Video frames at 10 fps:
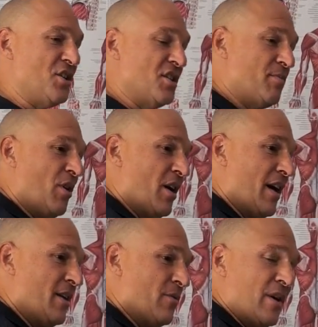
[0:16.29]
your
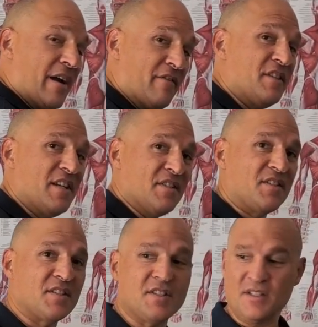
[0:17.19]
spine we have
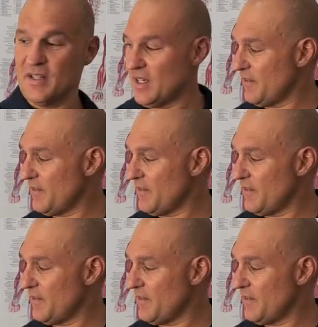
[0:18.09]
discs.